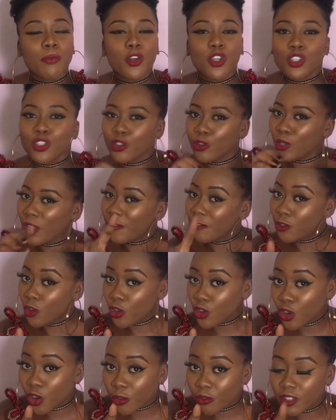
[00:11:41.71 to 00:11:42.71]
because you have
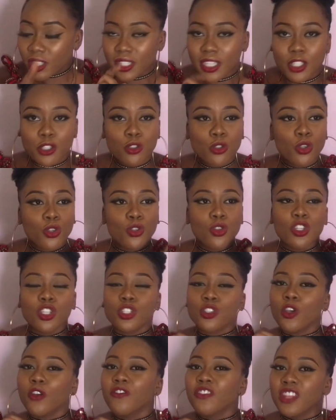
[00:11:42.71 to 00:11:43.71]
done your research, so you know the
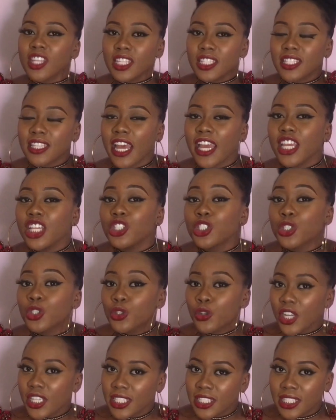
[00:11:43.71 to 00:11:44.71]
sort of things that
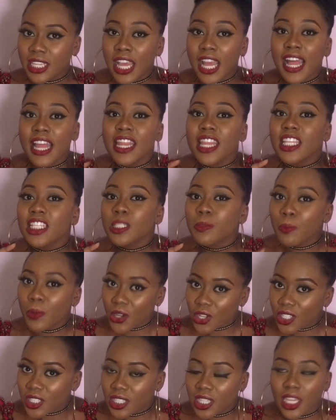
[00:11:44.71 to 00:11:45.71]
interest this
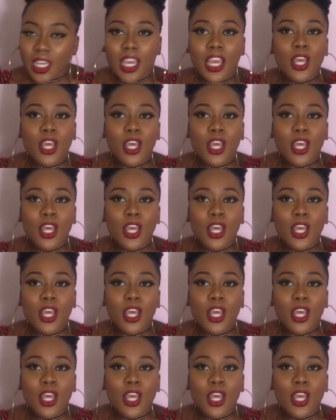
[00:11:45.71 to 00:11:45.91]
person,